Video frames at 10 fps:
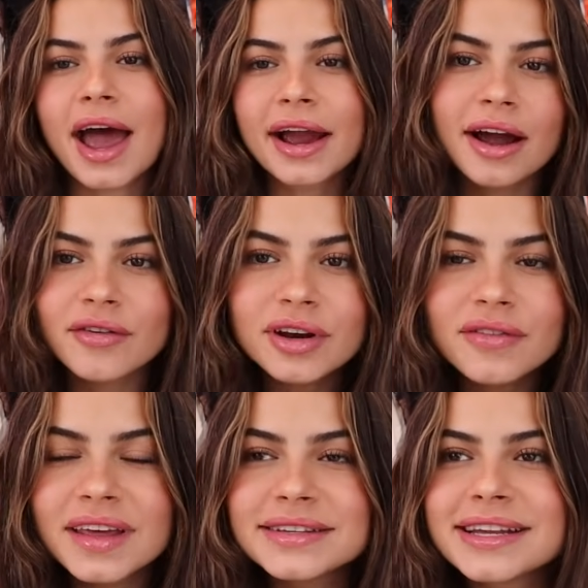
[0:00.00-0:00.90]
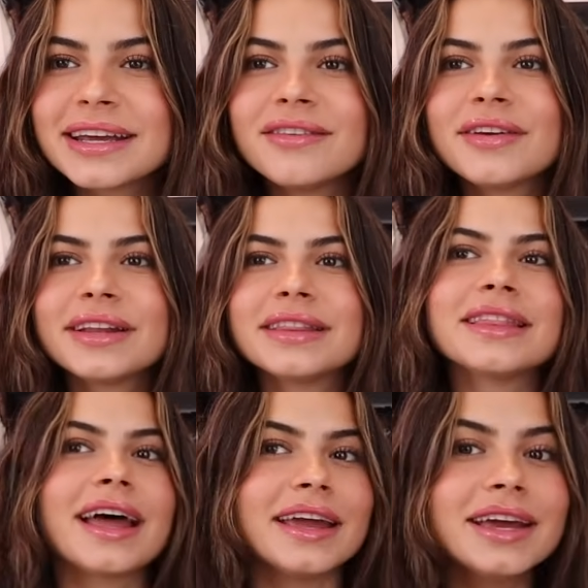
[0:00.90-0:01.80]
I got rid of things that I even
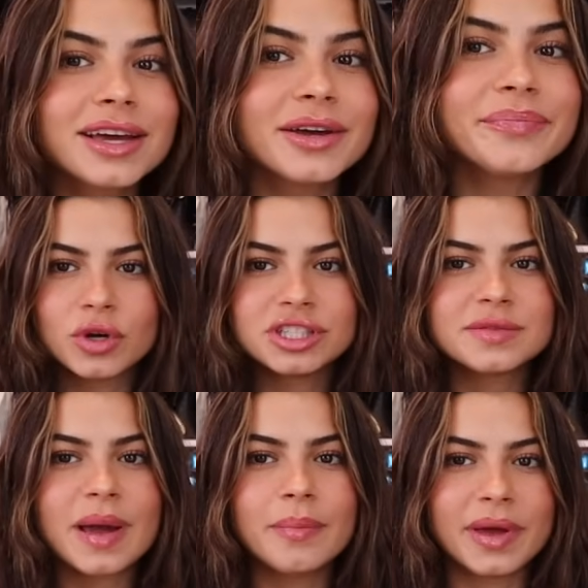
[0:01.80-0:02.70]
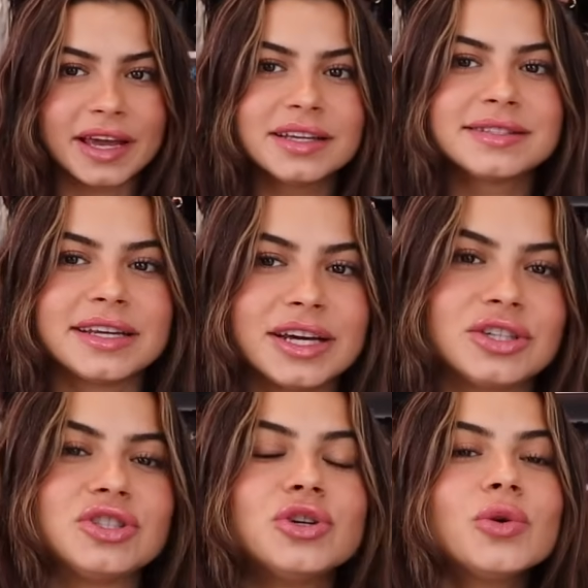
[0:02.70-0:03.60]
like, which is my biggest
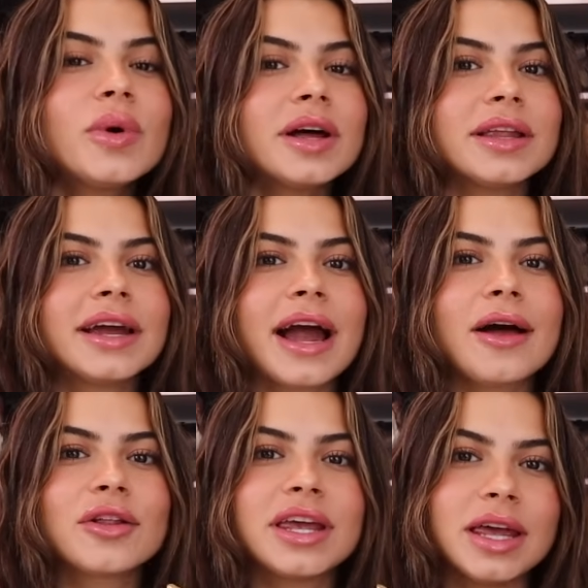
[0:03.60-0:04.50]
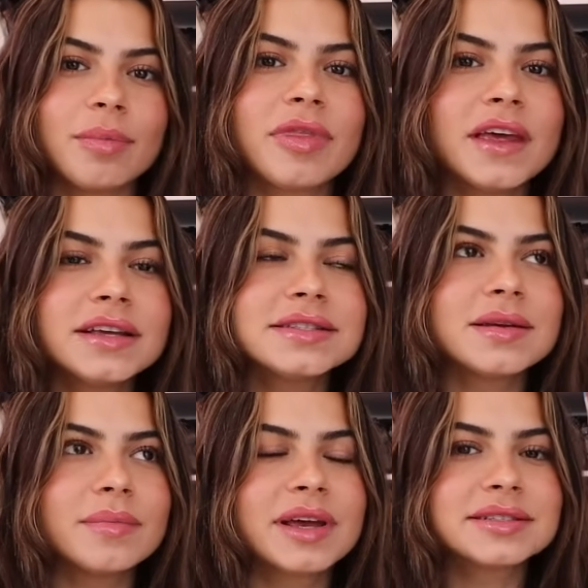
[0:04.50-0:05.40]
issue. Like, I'll keep things
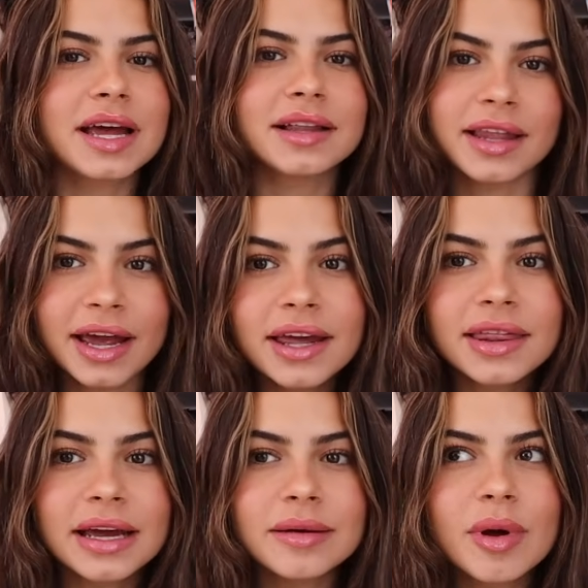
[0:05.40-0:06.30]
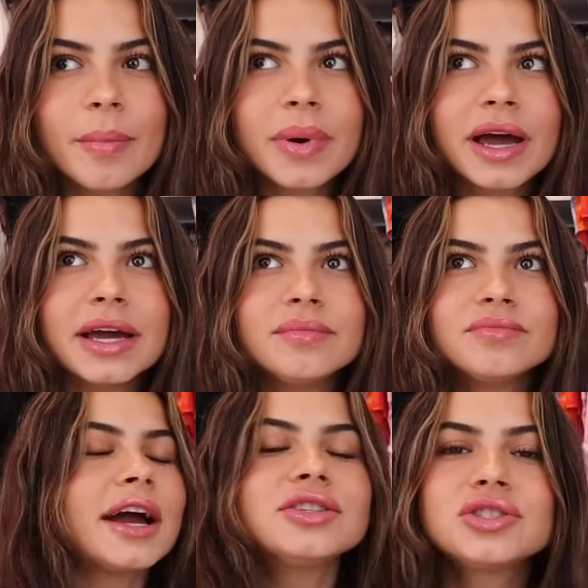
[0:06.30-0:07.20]
because I like them, but
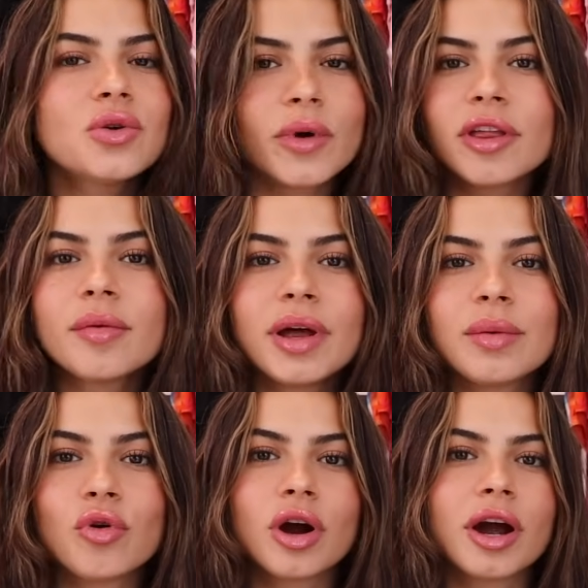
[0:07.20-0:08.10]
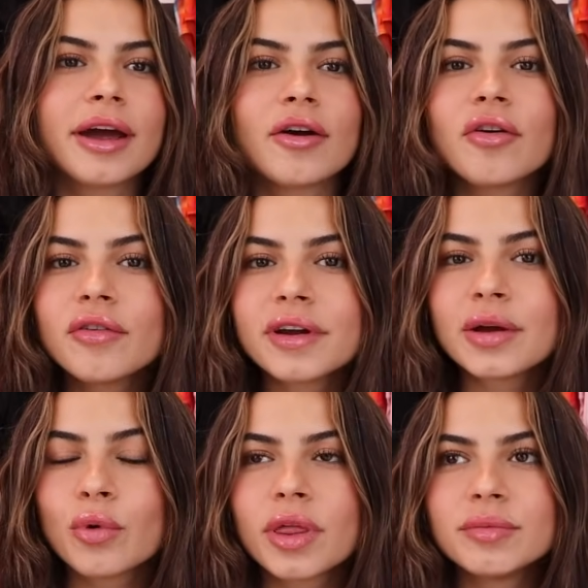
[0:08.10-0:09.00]
I just don't wear them anymore. I already
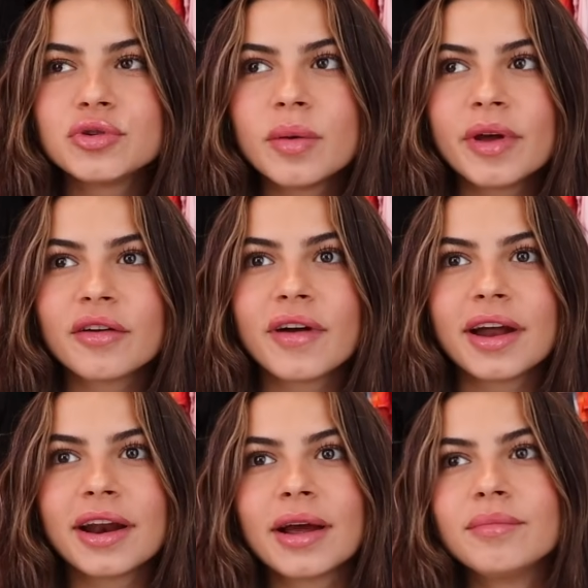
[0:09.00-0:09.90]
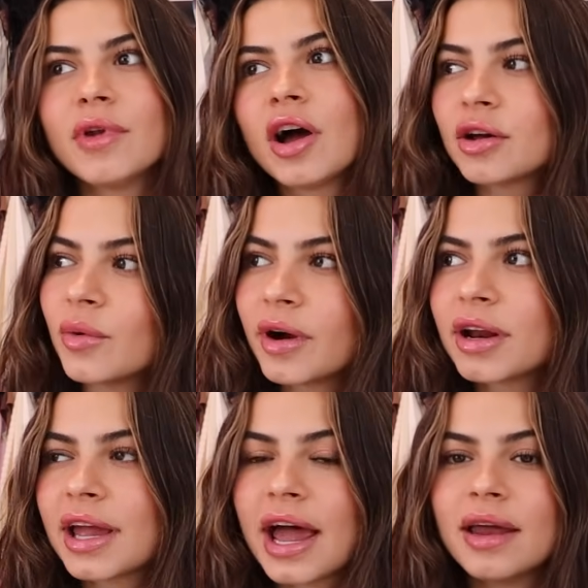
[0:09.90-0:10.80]
wore them to a big event and I'm not gonna wear it
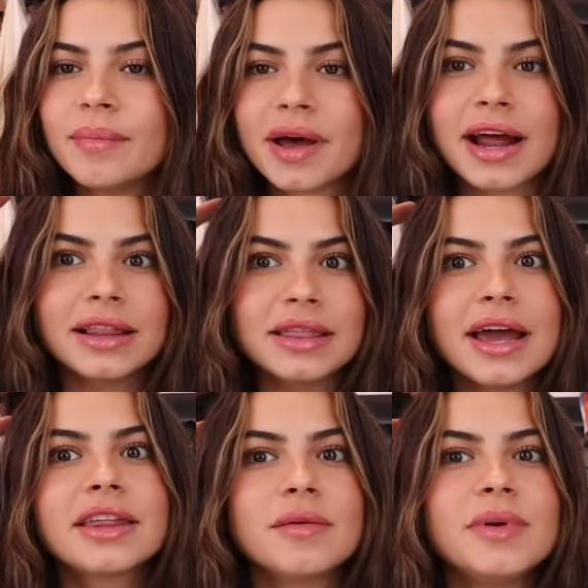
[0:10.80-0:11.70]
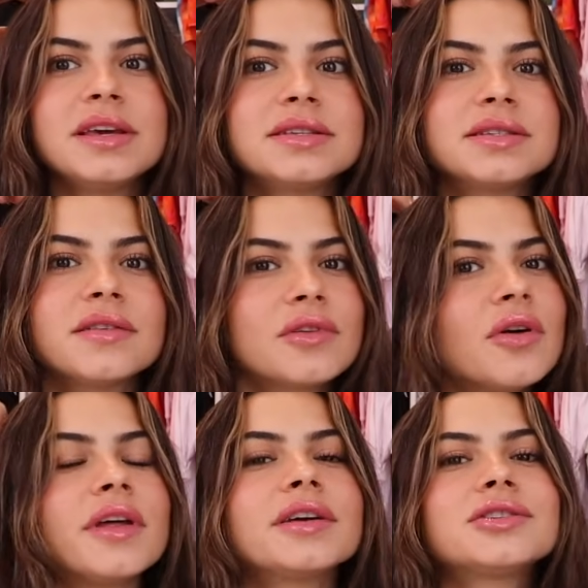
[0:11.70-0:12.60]
again, but I like the piece of
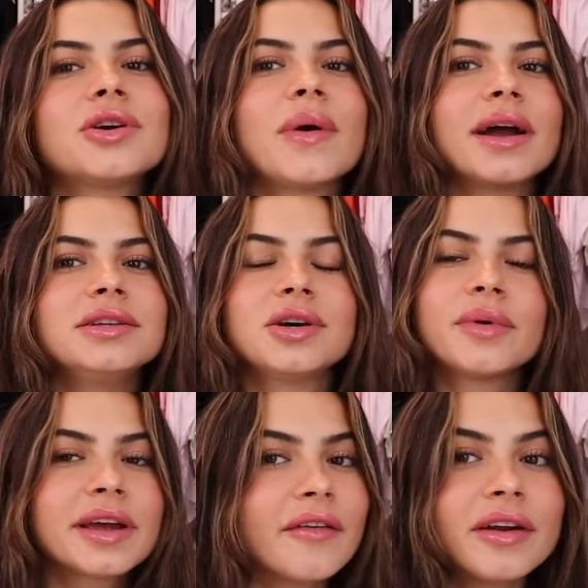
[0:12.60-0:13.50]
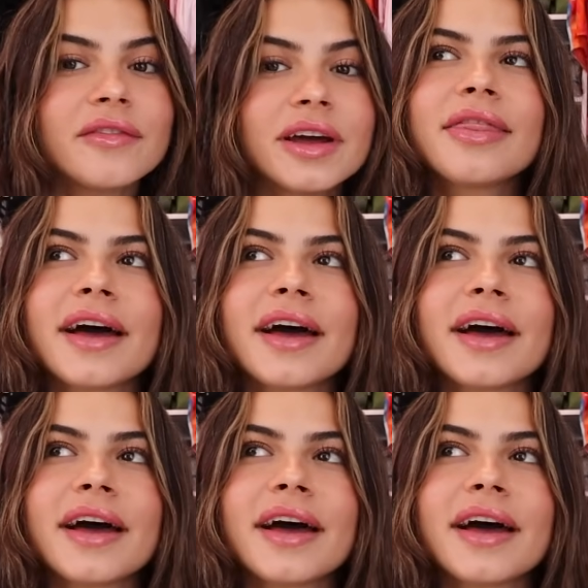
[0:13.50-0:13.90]
clothing, so I don't wanna get rid of it.